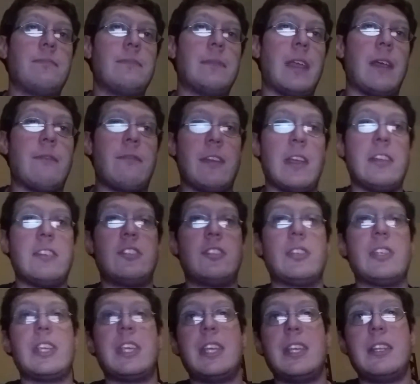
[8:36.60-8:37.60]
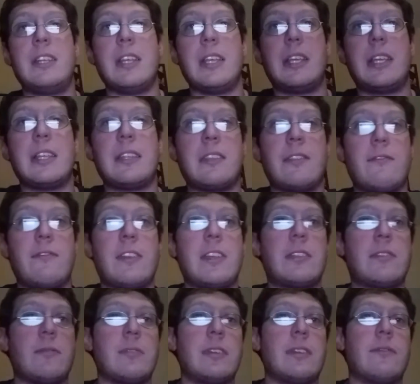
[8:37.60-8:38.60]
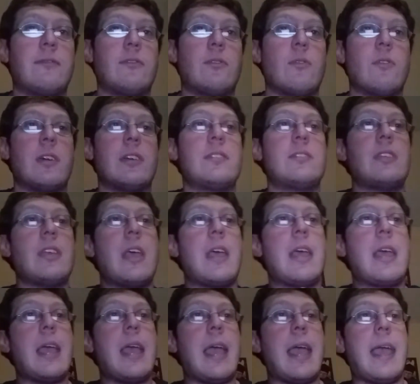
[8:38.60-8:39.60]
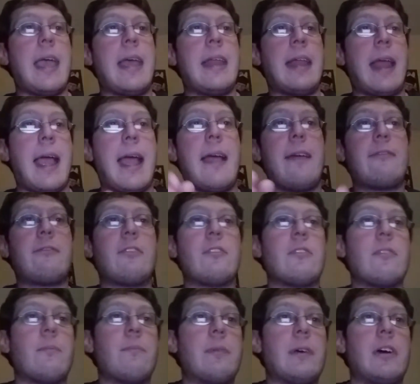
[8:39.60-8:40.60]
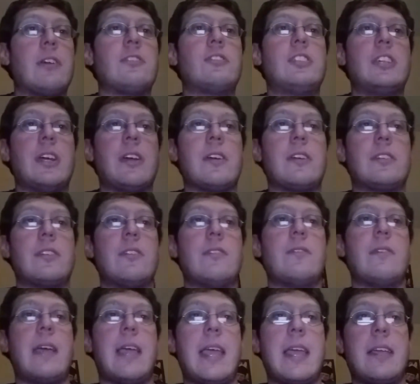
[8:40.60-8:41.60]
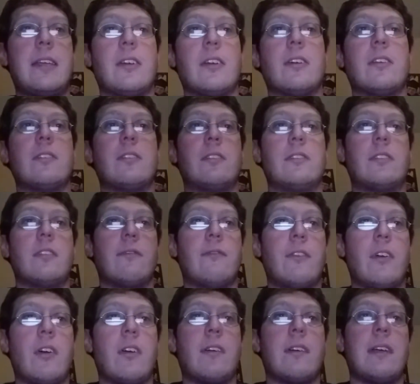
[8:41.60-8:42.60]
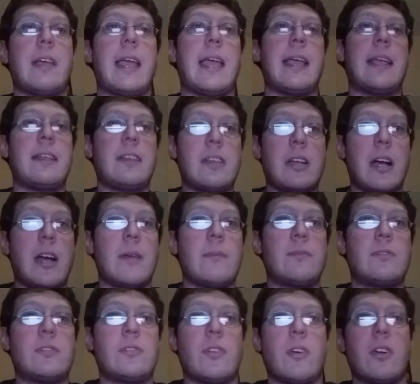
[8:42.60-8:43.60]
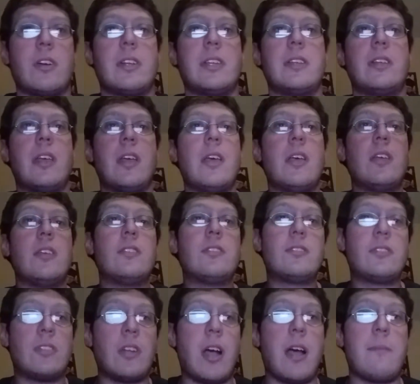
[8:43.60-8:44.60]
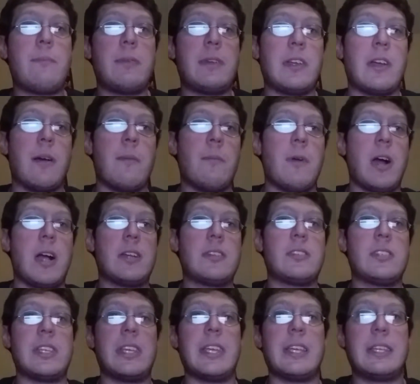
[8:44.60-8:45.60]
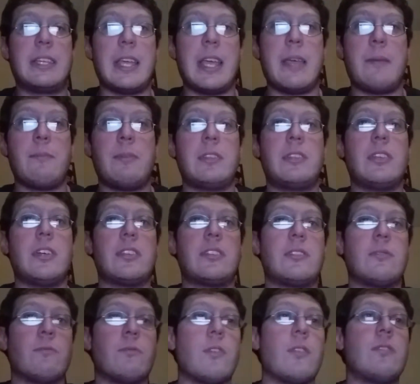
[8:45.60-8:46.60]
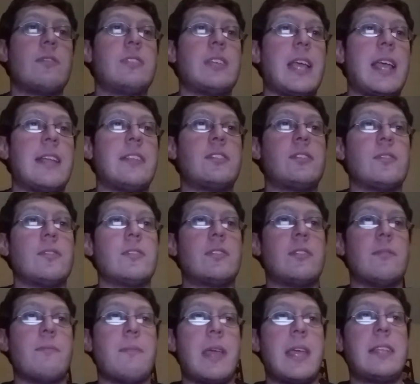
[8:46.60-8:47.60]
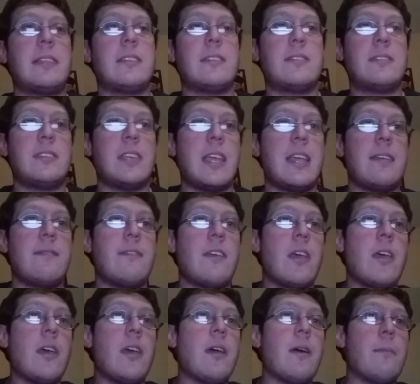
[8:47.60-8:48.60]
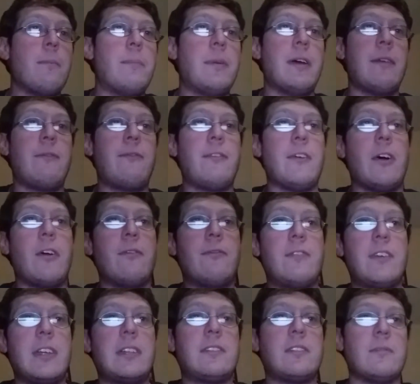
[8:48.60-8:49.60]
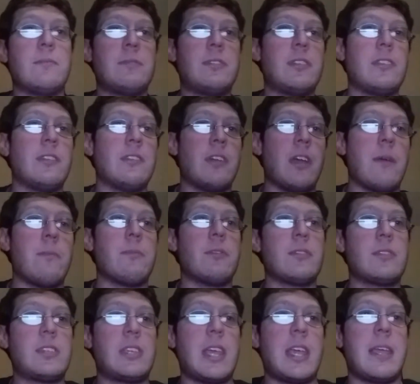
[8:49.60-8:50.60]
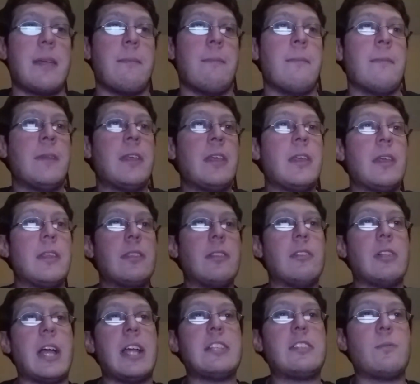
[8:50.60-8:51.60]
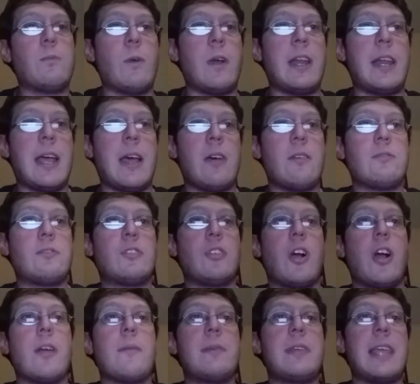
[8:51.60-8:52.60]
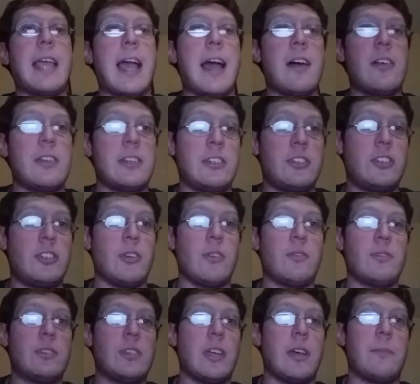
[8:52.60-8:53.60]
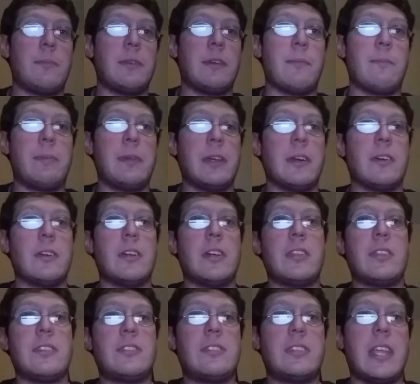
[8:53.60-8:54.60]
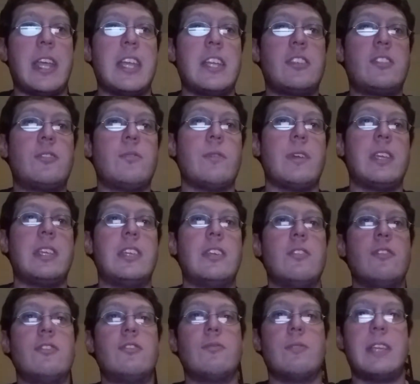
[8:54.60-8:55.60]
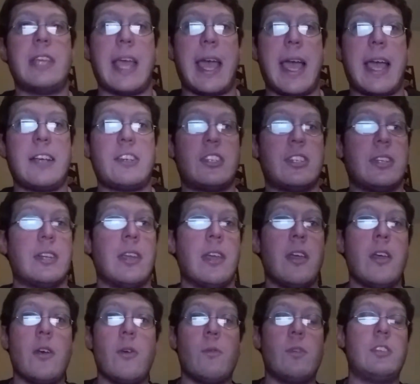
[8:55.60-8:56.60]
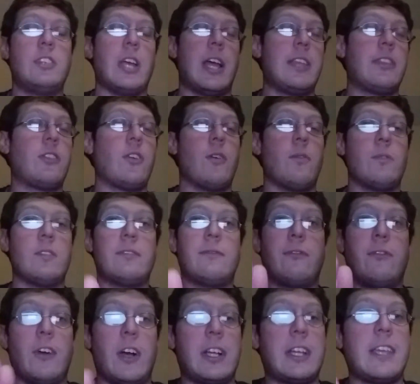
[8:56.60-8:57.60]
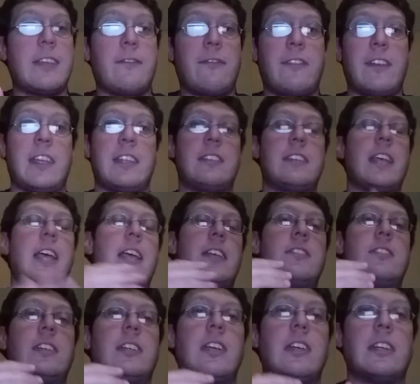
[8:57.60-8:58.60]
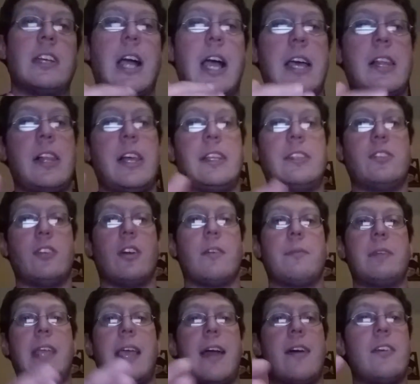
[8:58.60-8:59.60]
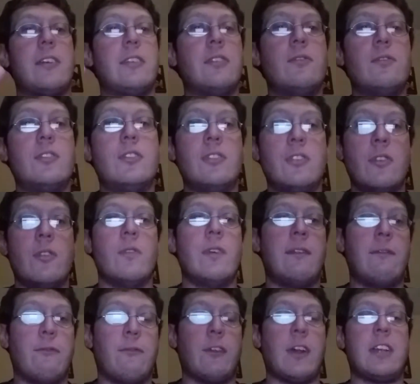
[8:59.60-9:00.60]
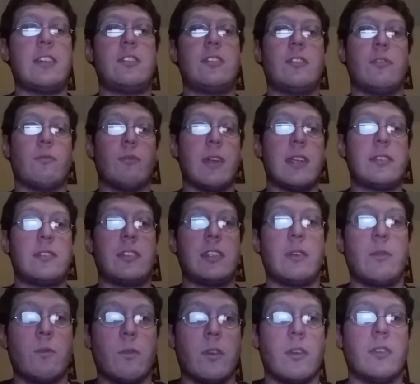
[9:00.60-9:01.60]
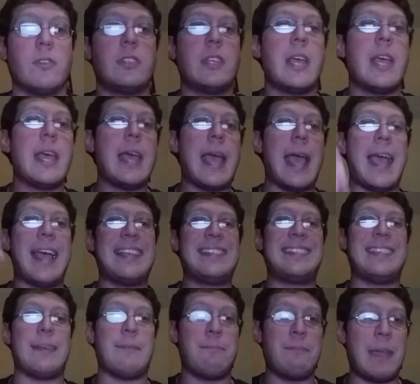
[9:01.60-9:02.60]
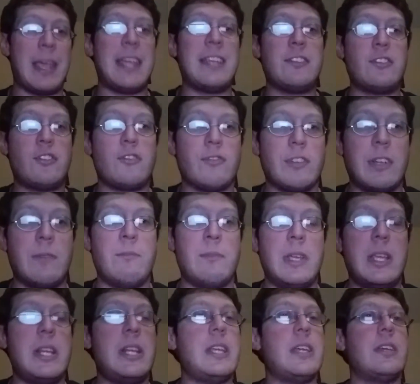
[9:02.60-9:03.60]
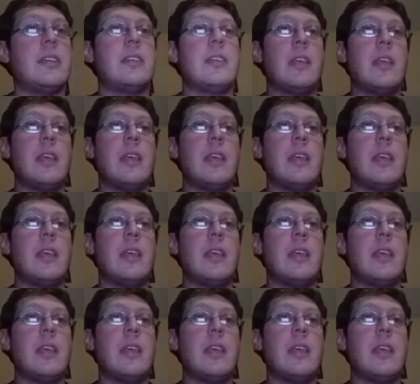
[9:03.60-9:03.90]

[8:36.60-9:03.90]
Eventually, he did get the victory, of course. And after the bell, Jericho, Hager, Guevara, and Cobb started stomping on Moxley again, but Dustin Rhodes entered to make the save, but fell victim to the numbers game. The lights went out. Darby Allin shows up and appeared on the stage to a huge reaction, which I thought was fucking fantastic. A guy like Darby Allin, who's new and fresh to the wrestling world as mainstream media,